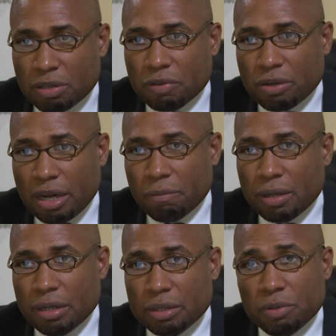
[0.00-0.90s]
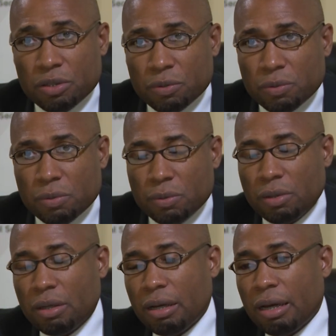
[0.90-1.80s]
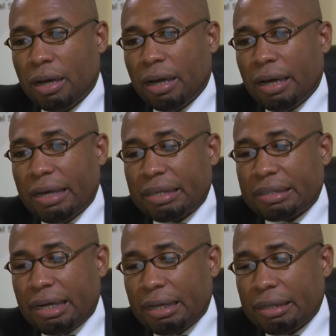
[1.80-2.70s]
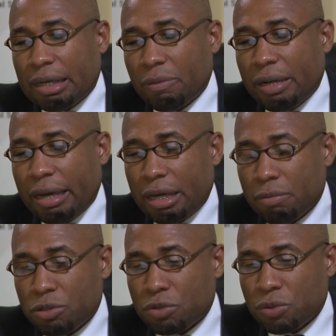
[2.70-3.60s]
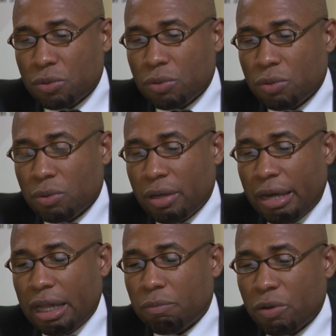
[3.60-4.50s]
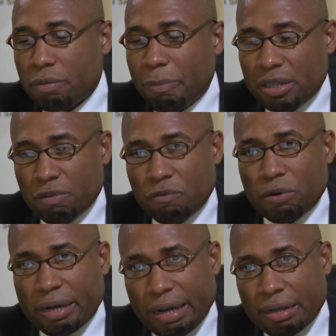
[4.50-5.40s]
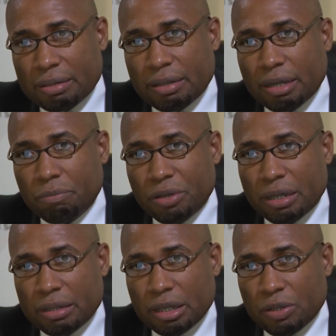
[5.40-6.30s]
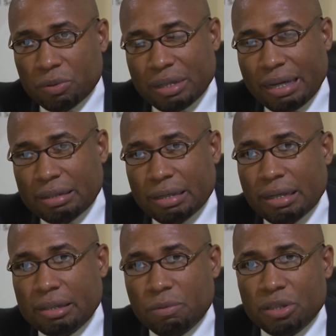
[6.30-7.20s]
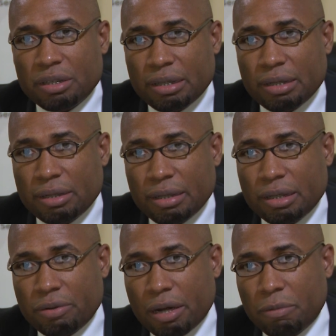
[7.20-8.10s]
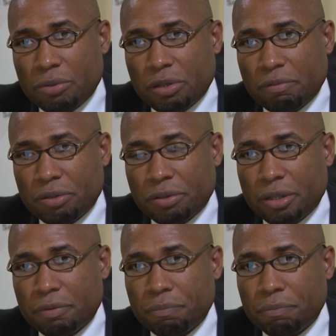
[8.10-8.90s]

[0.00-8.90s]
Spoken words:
of the crime analyst will do is that they will help to help with better forecasting and predicting utilizing data which is in the Crime Observatory.